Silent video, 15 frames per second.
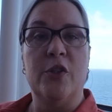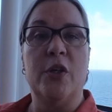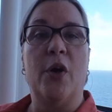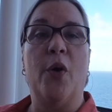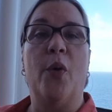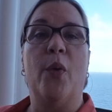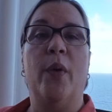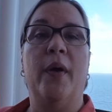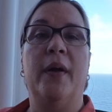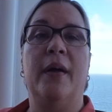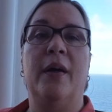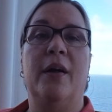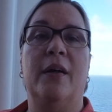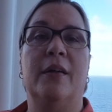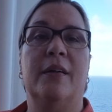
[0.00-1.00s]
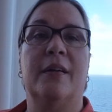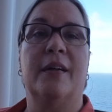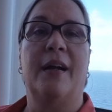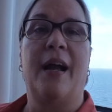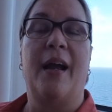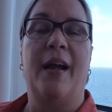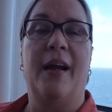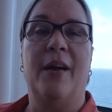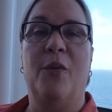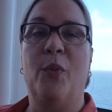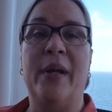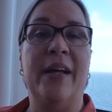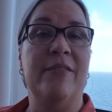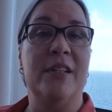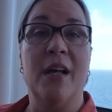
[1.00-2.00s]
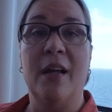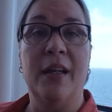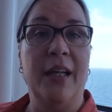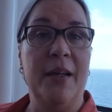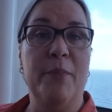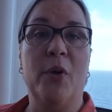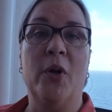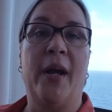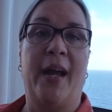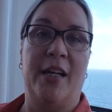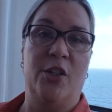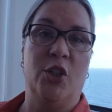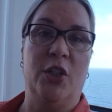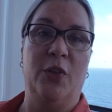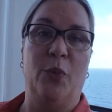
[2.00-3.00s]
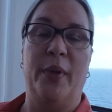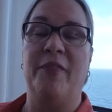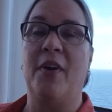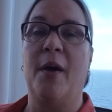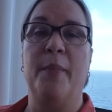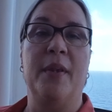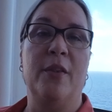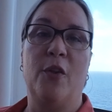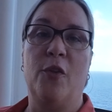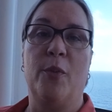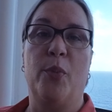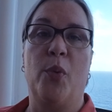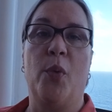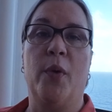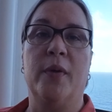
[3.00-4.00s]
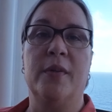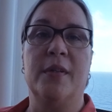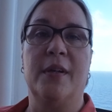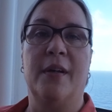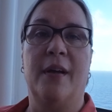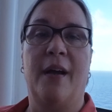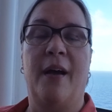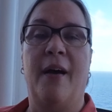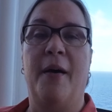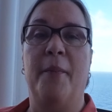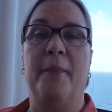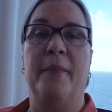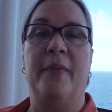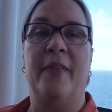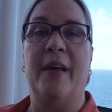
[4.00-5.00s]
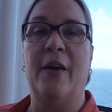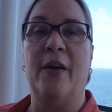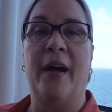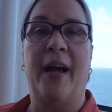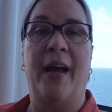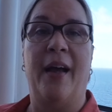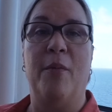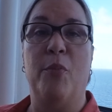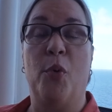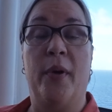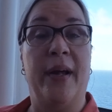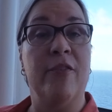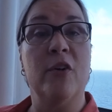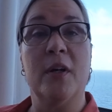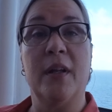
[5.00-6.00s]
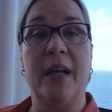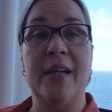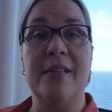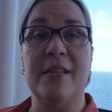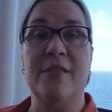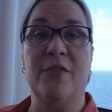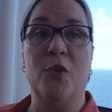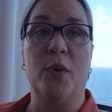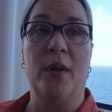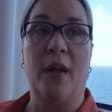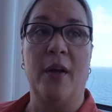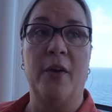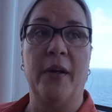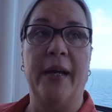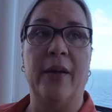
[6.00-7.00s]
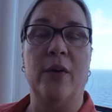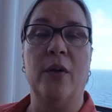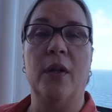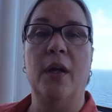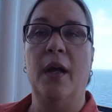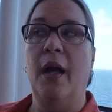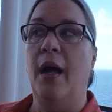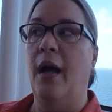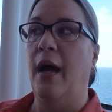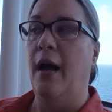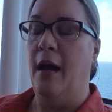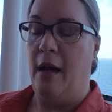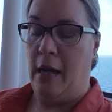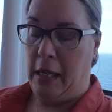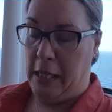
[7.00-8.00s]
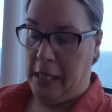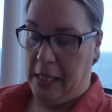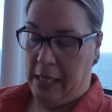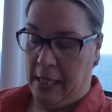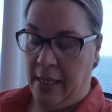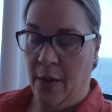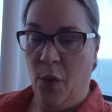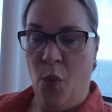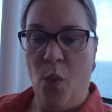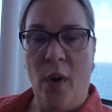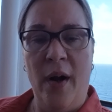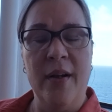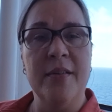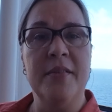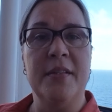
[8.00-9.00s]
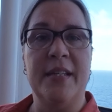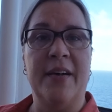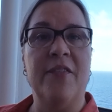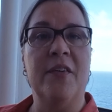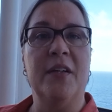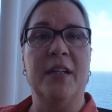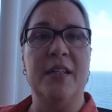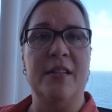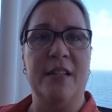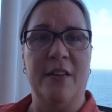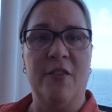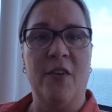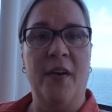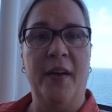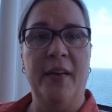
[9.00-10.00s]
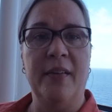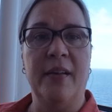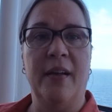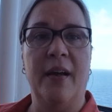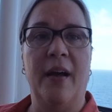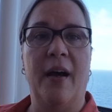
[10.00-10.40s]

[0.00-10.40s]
So we have done embarkation. We've come in through the port there at Port Everglades in Fort Lauderdale. It was definitely different.